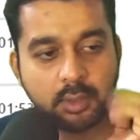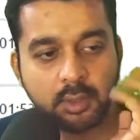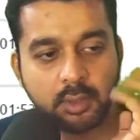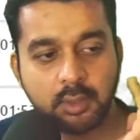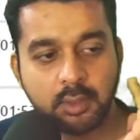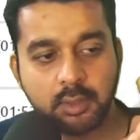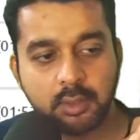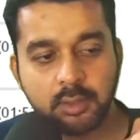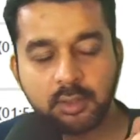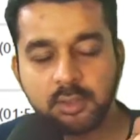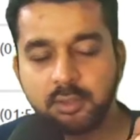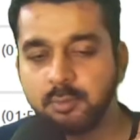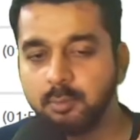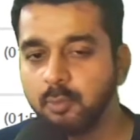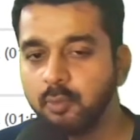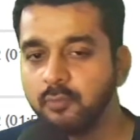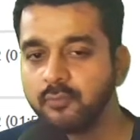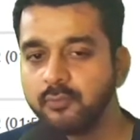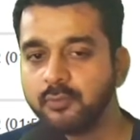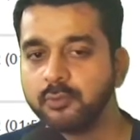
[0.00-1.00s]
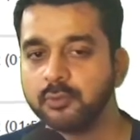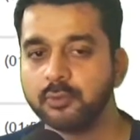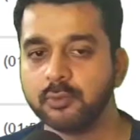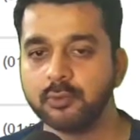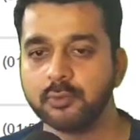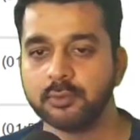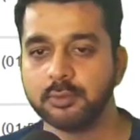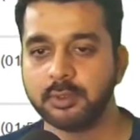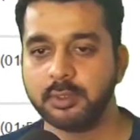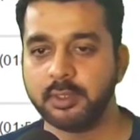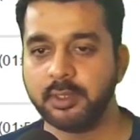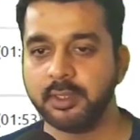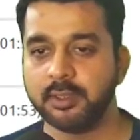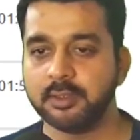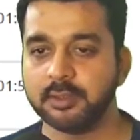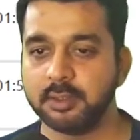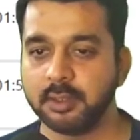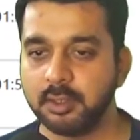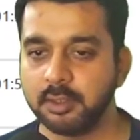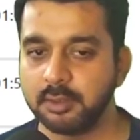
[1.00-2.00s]
Let's move to the
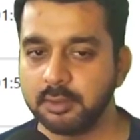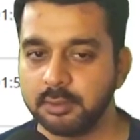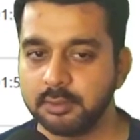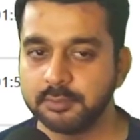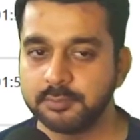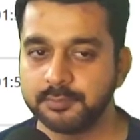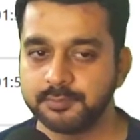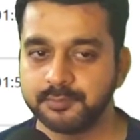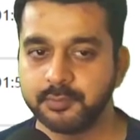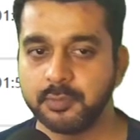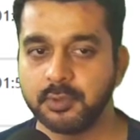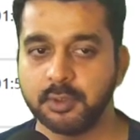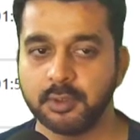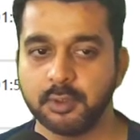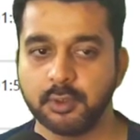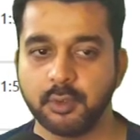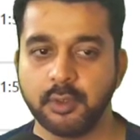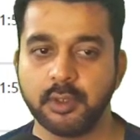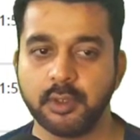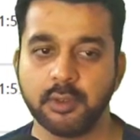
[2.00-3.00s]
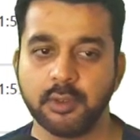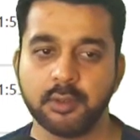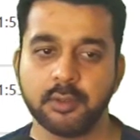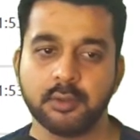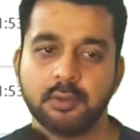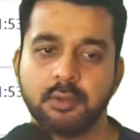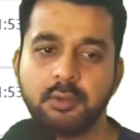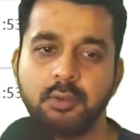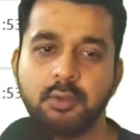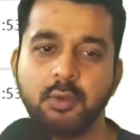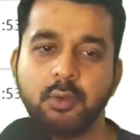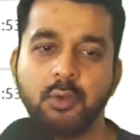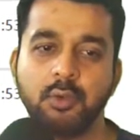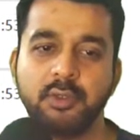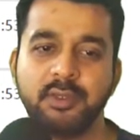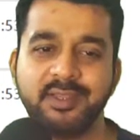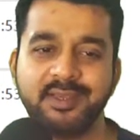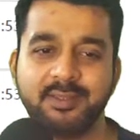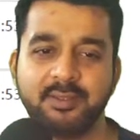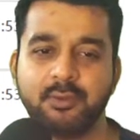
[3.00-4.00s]
next error. So here, low
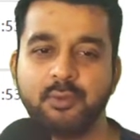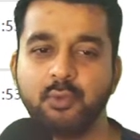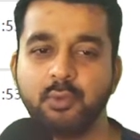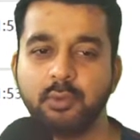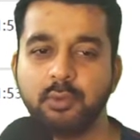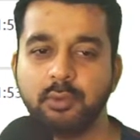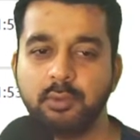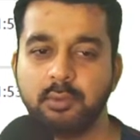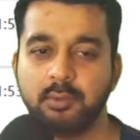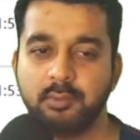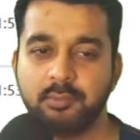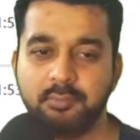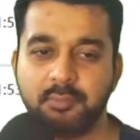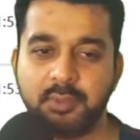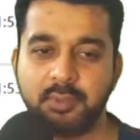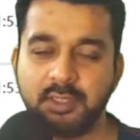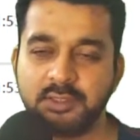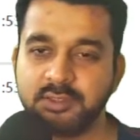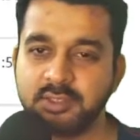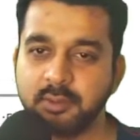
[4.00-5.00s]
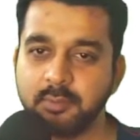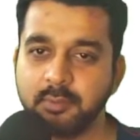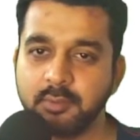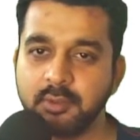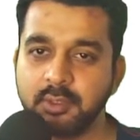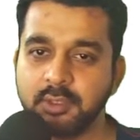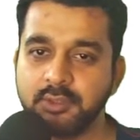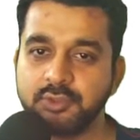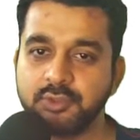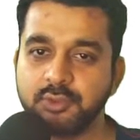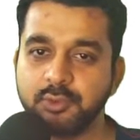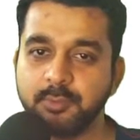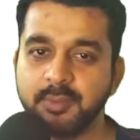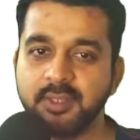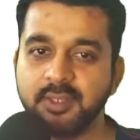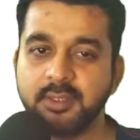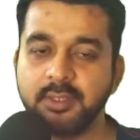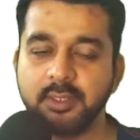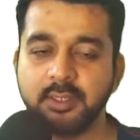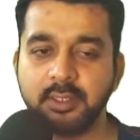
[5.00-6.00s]
text to HTML ratio,
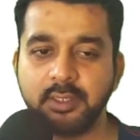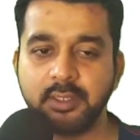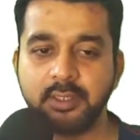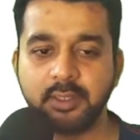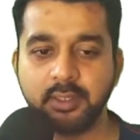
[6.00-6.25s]
basically